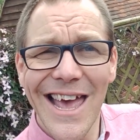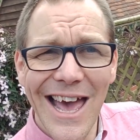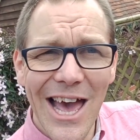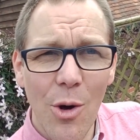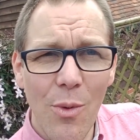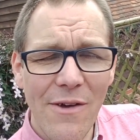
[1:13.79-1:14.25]

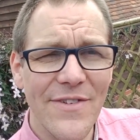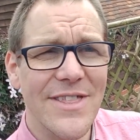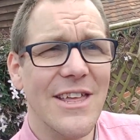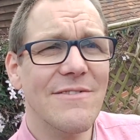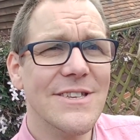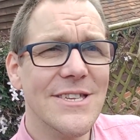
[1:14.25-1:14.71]
However,
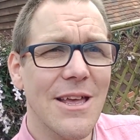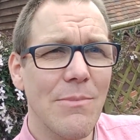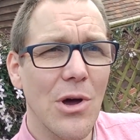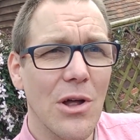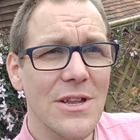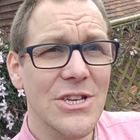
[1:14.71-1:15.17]
there are
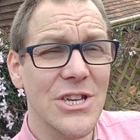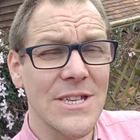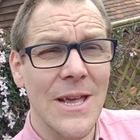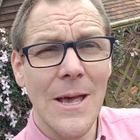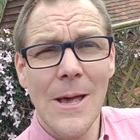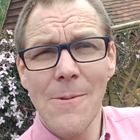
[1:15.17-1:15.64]
some
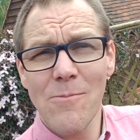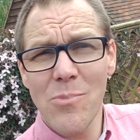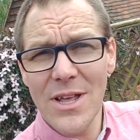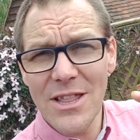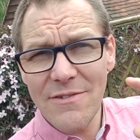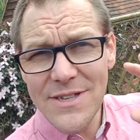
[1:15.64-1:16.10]
colleges
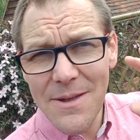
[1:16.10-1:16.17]
where there